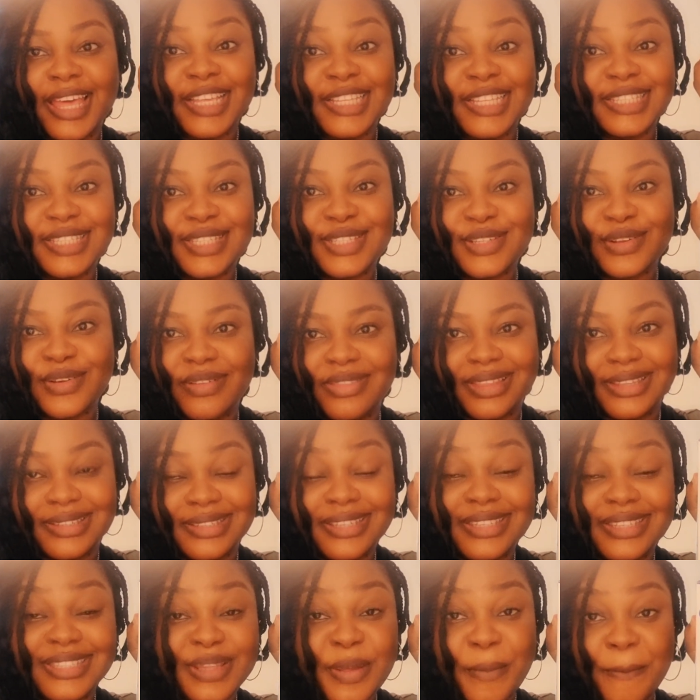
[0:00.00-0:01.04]
So this
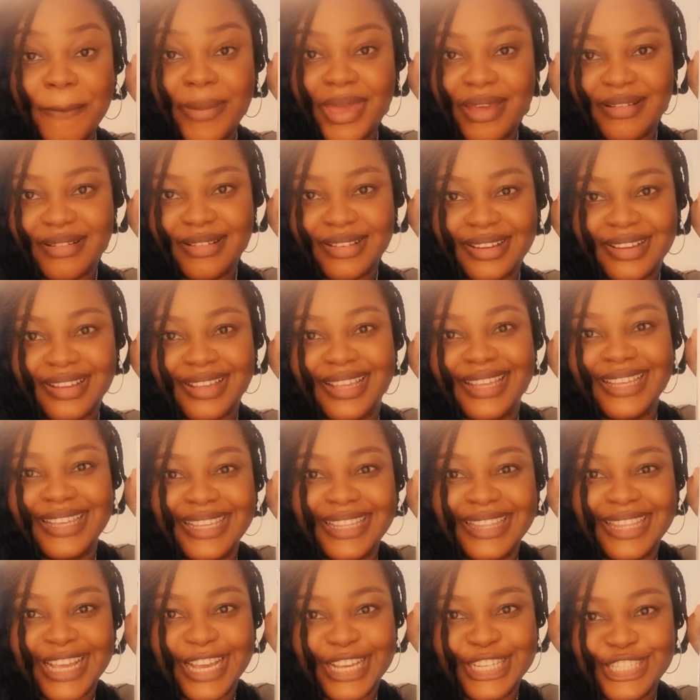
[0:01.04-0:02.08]
is the milk
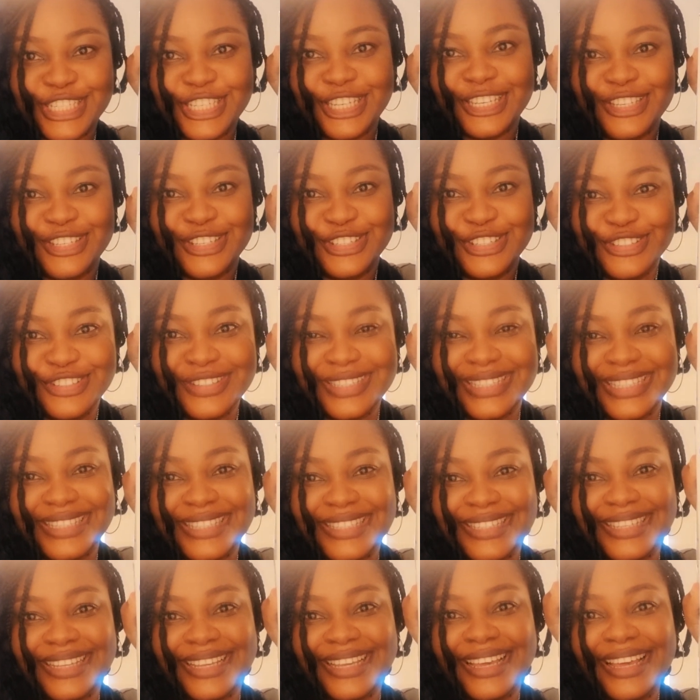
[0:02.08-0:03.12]
that she used.